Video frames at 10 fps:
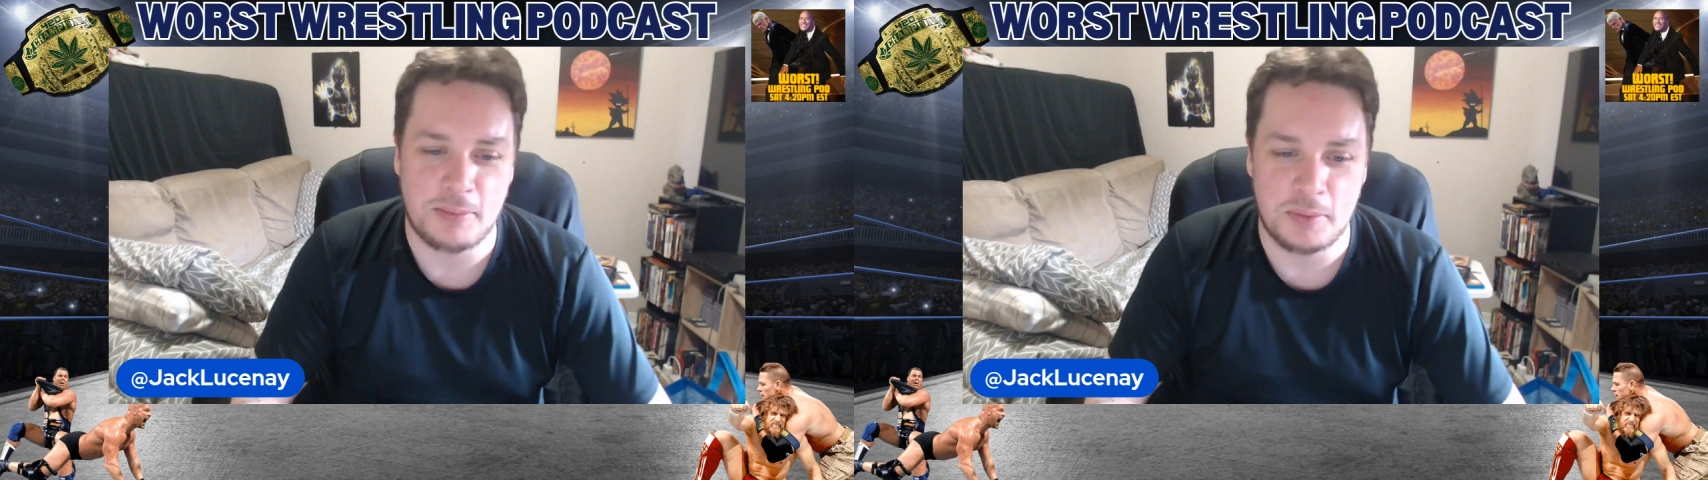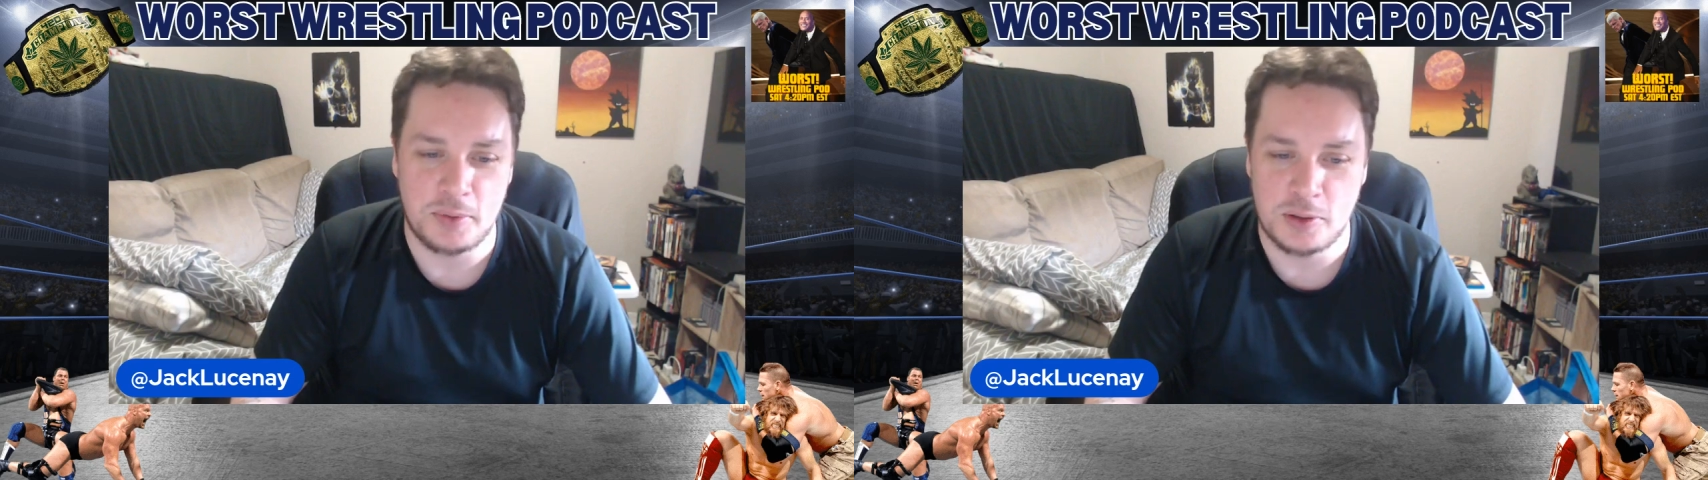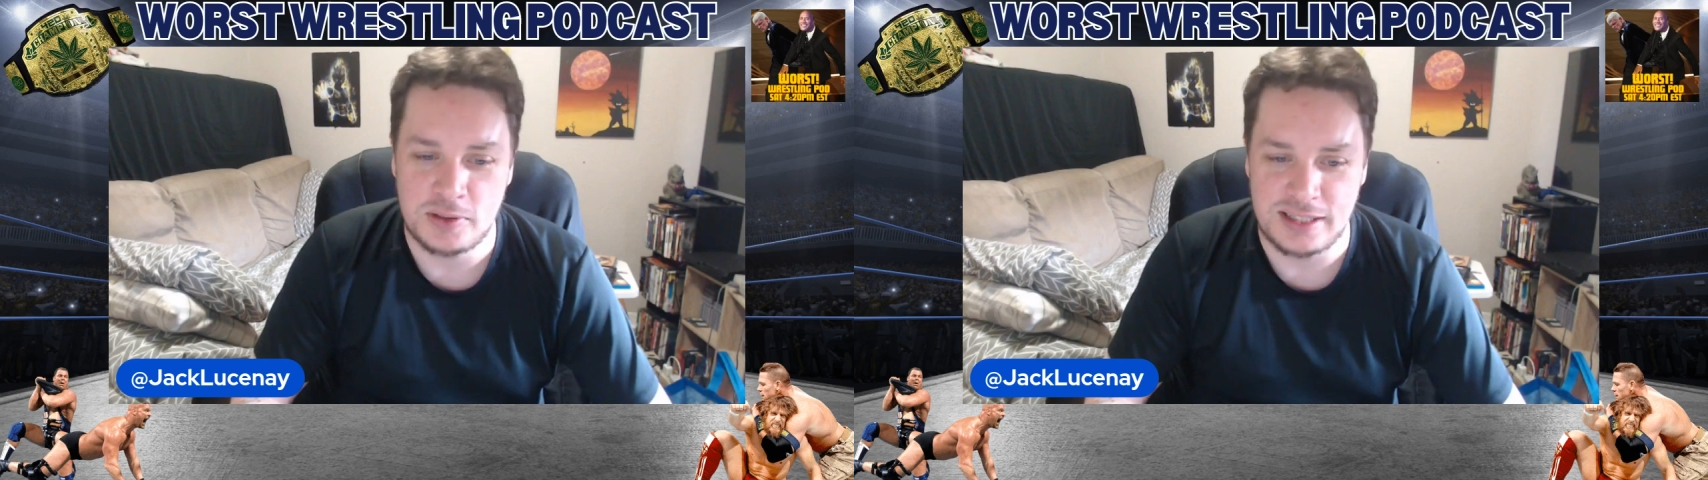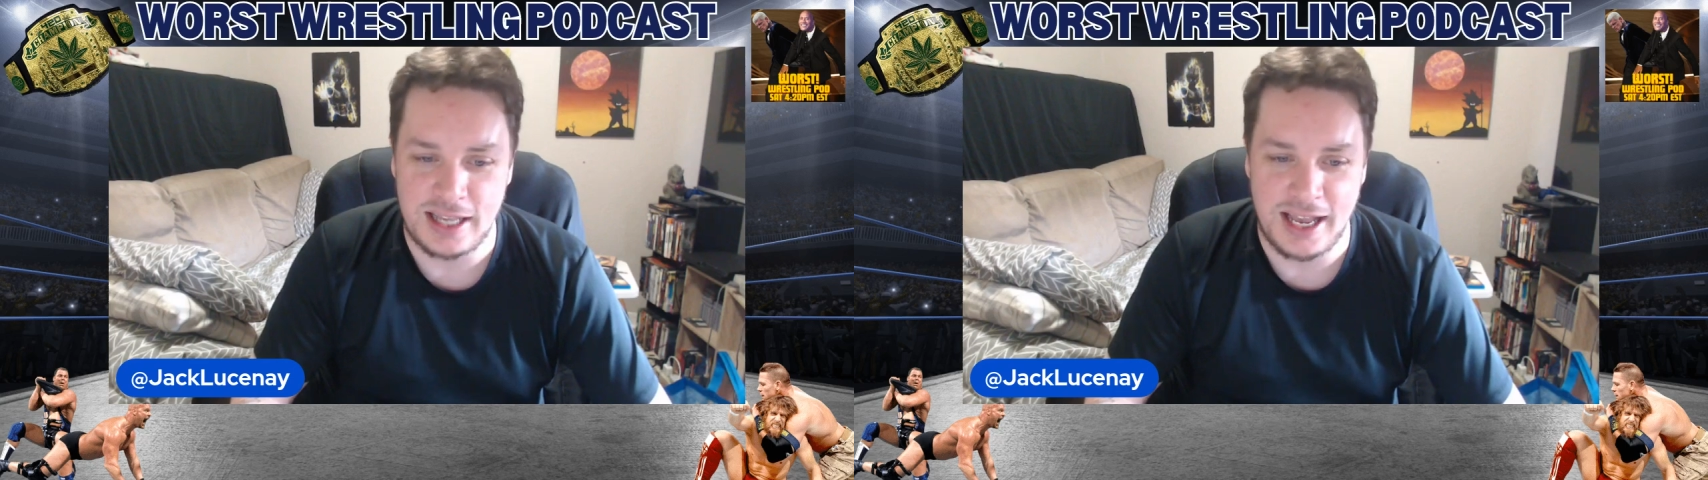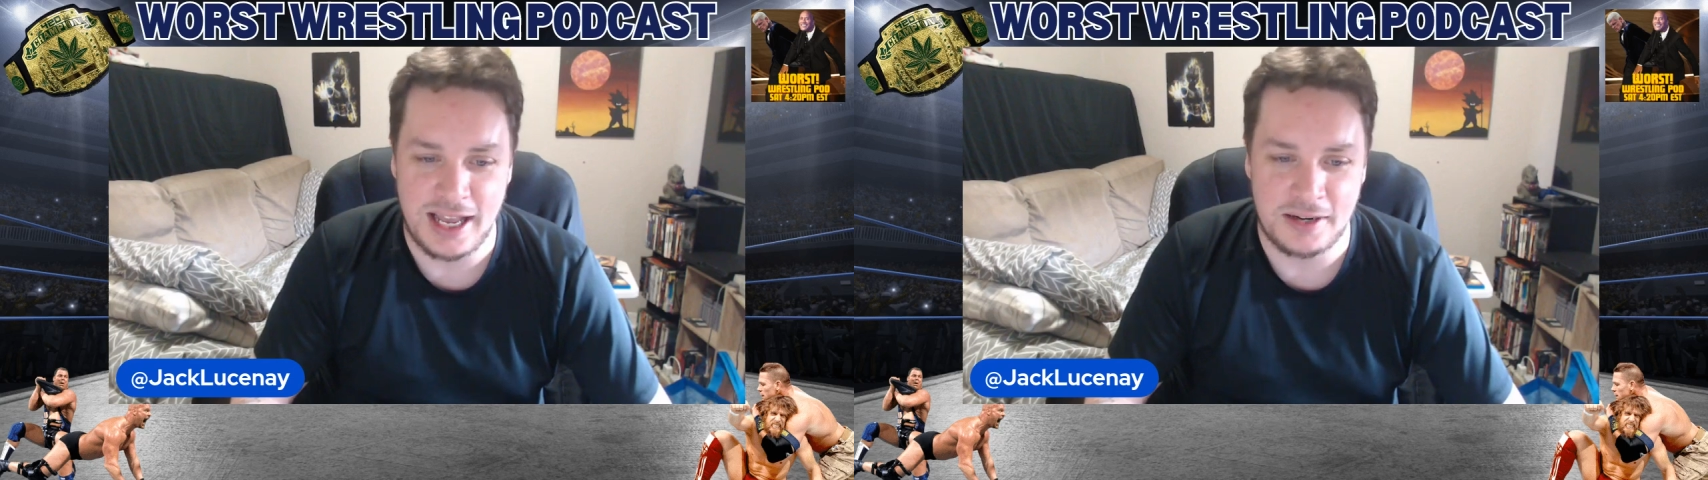the boots,
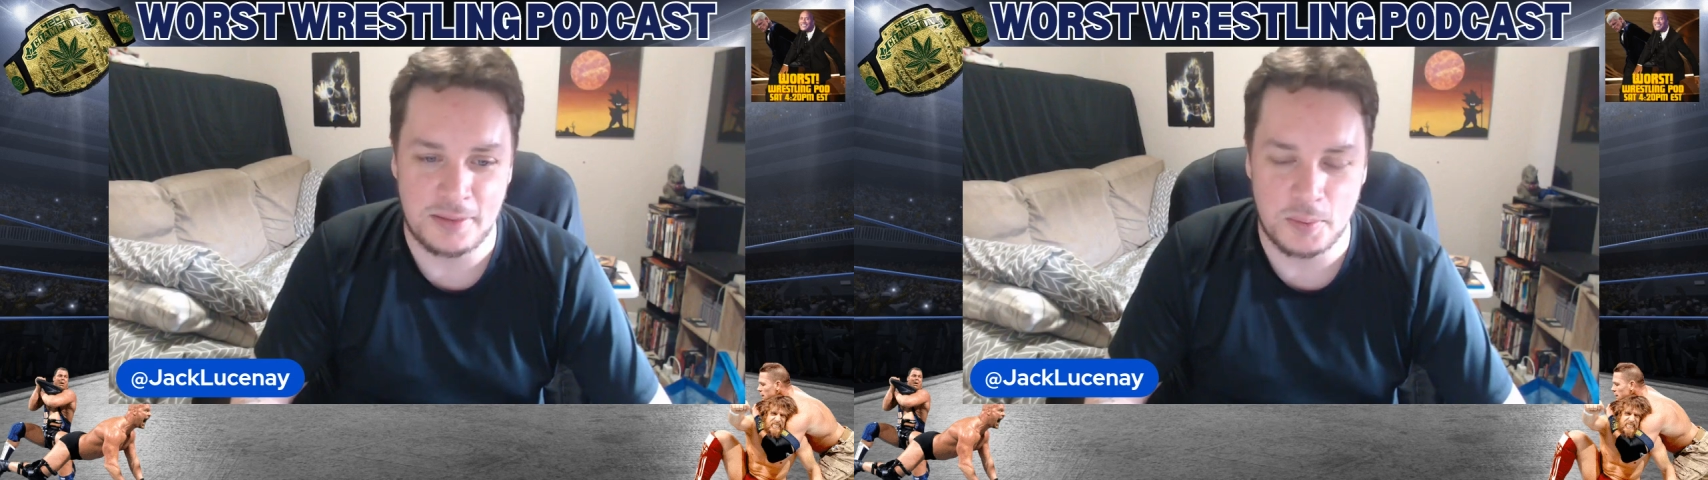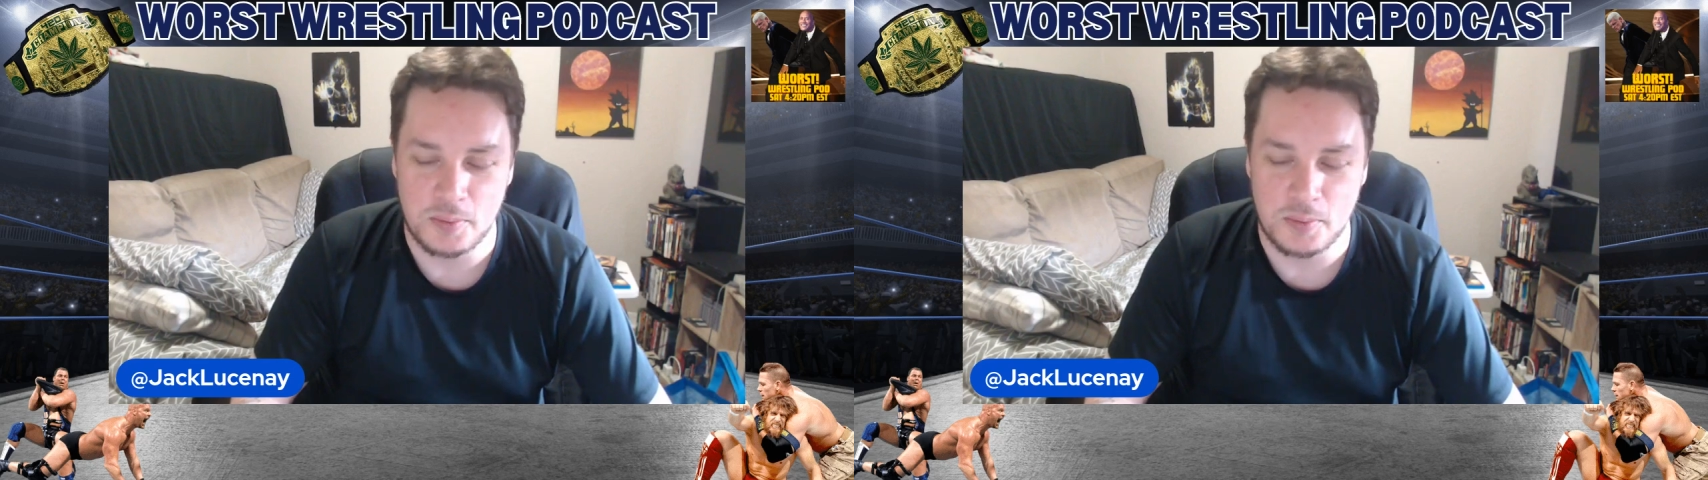and